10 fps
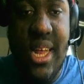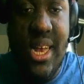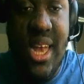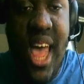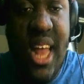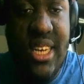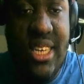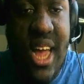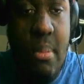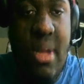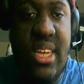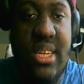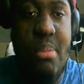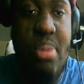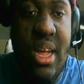Not Jon Moxley
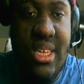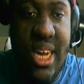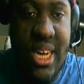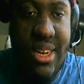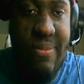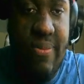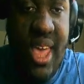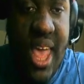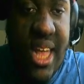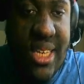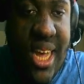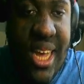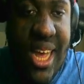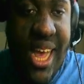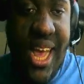apologizing to the fans. Like,
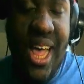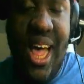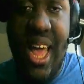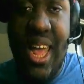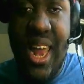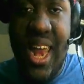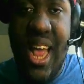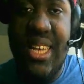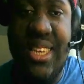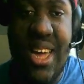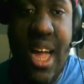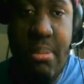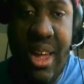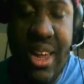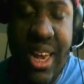are you that
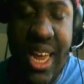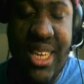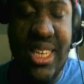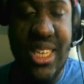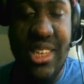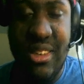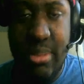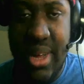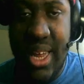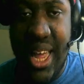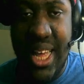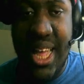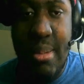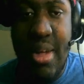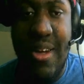dumb? Are you that stupid? Like,
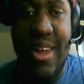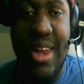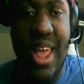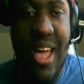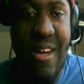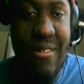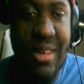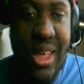come on now.